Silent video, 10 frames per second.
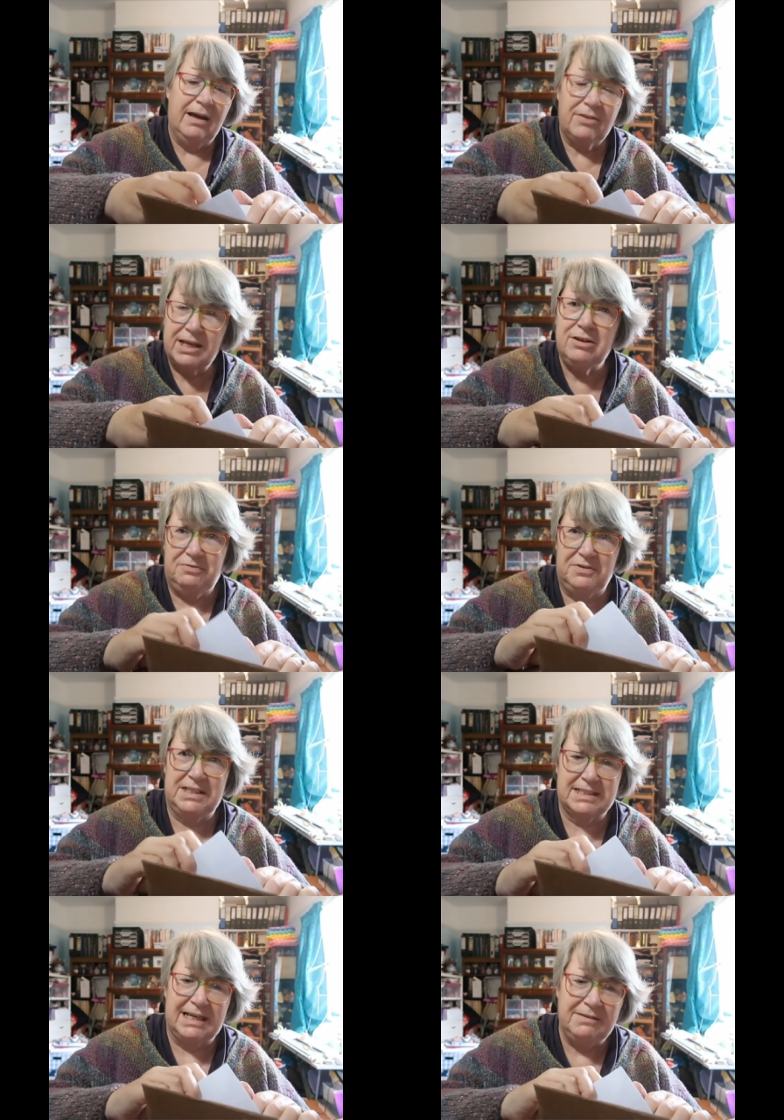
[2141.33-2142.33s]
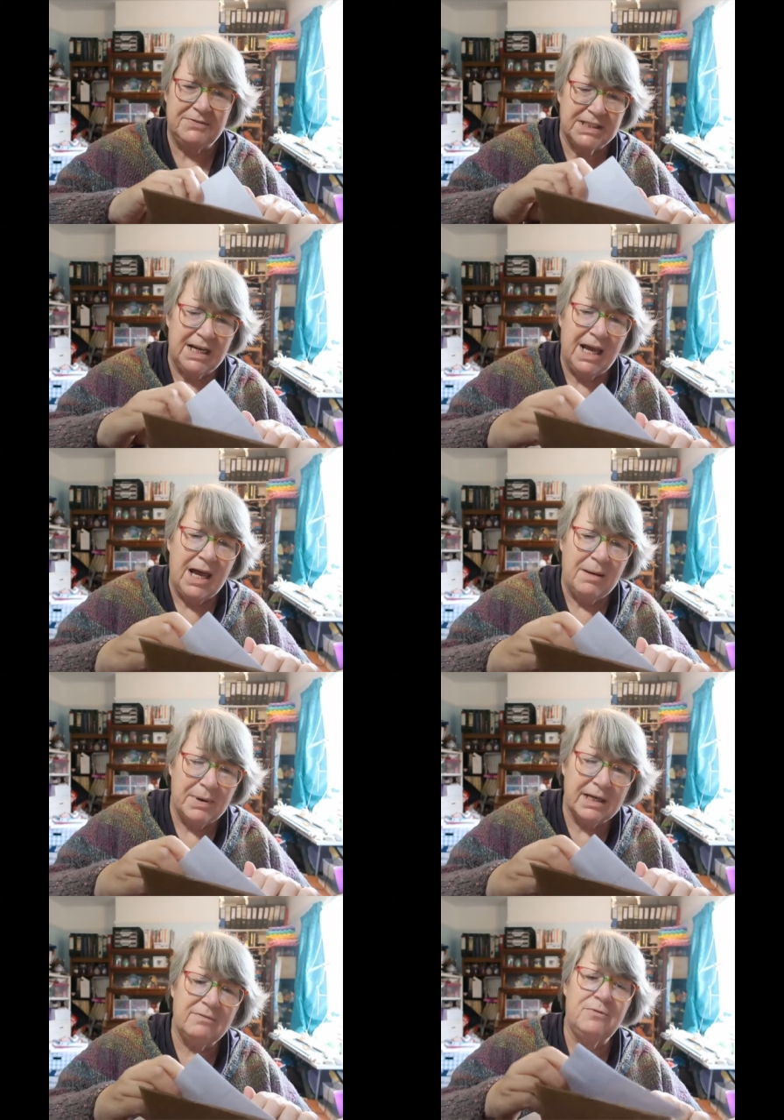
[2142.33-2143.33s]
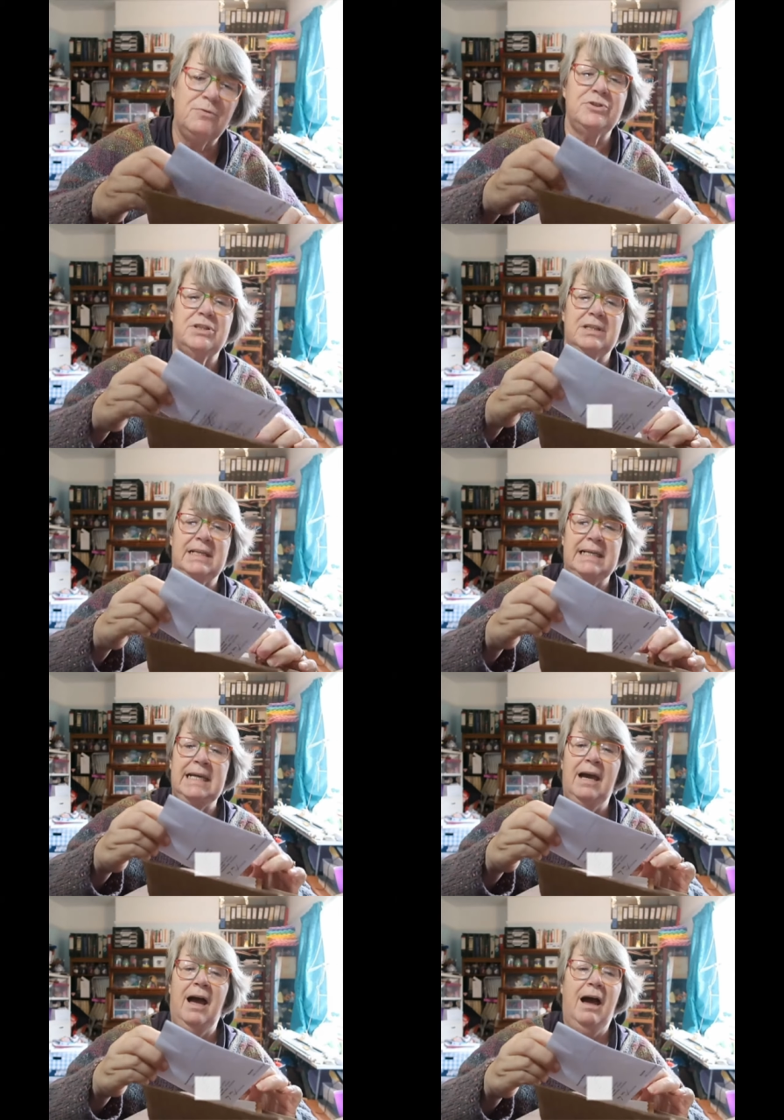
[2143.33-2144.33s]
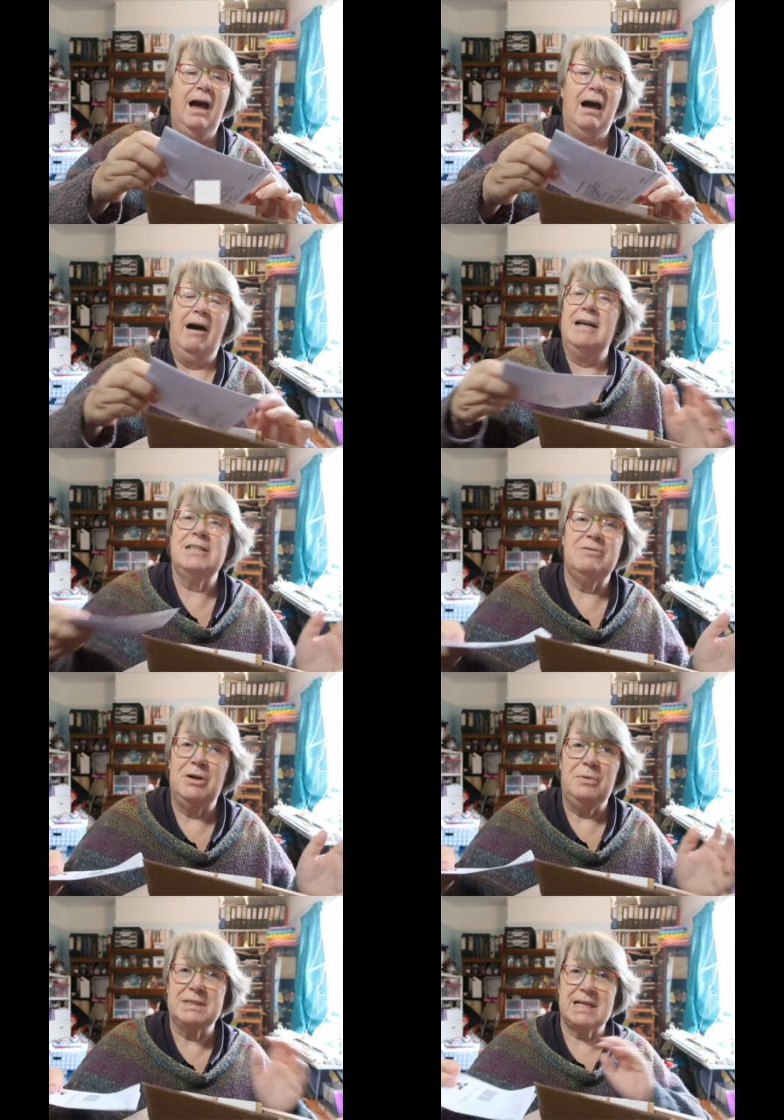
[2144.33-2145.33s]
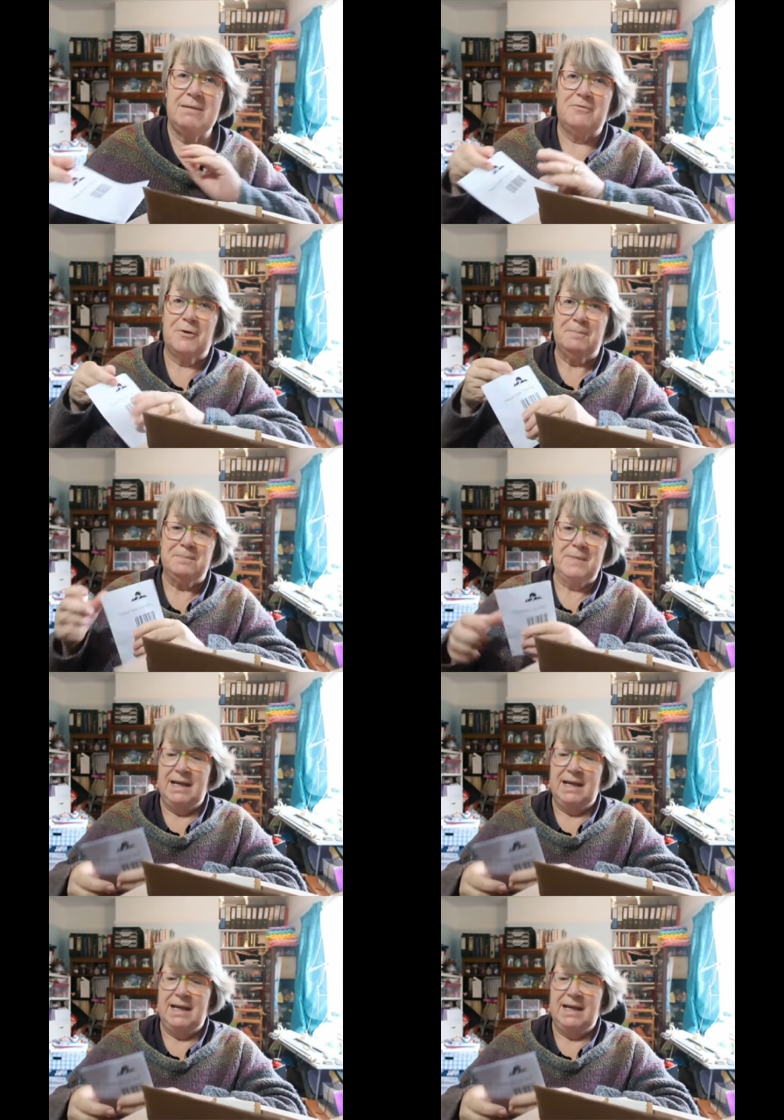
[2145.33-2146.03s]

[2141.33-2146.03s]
thank you for this gift, but unfortunately, I don't know who it's come from.